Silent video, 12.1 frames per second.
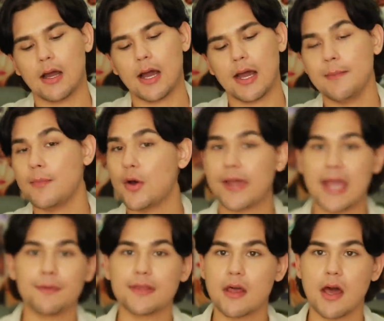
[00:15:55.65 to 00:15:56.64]
I'm
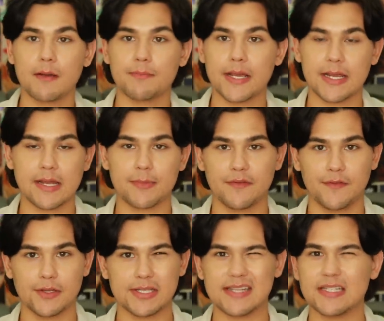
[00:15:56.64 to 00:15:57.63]
okay with not picking up the
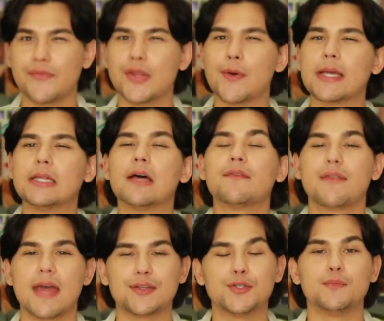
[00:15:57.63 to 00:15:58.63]
full size, even though I loved
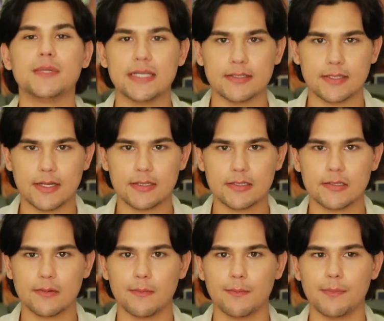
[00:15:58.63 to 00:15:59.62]
that two
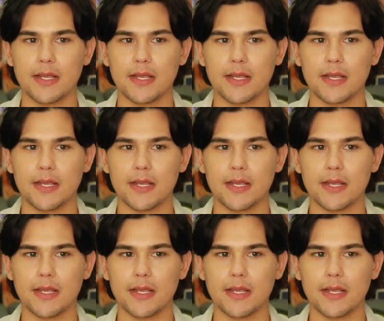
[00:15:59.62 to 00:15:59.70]
pieces,